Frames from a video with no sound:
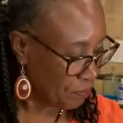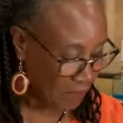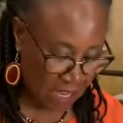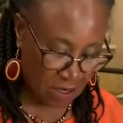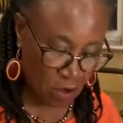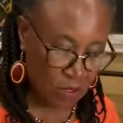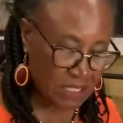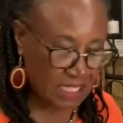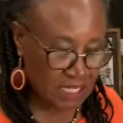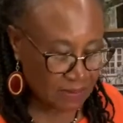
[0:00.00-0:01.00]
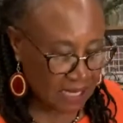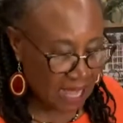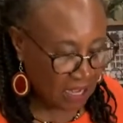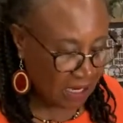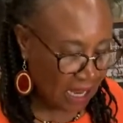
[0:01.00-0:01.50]
I know it seems
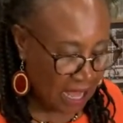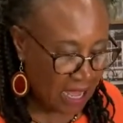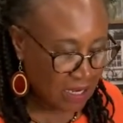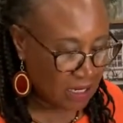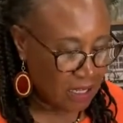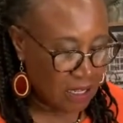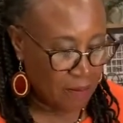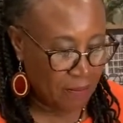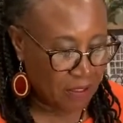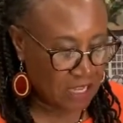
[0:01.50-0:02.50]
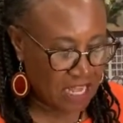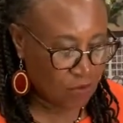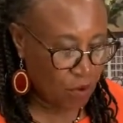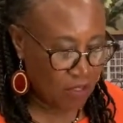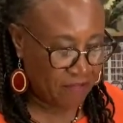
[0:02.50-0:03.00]
like a lot, but that's
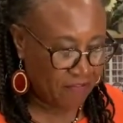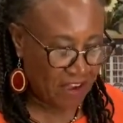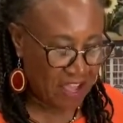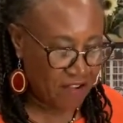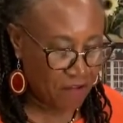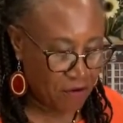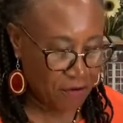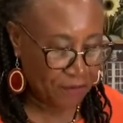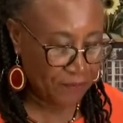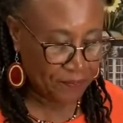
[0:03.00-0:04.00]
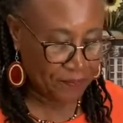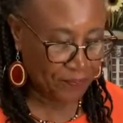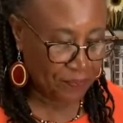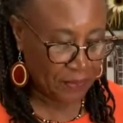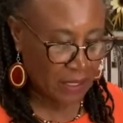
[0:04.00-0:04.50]
where the flavor is
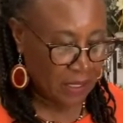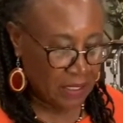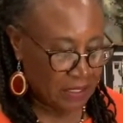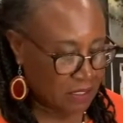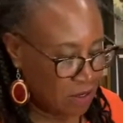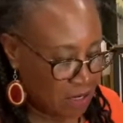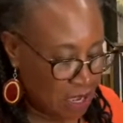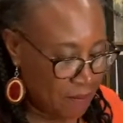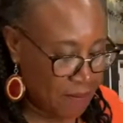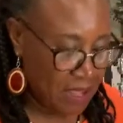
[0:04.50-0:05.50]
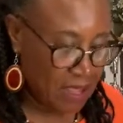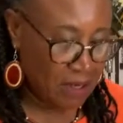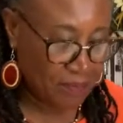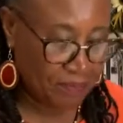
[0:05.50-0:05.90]
gonna come in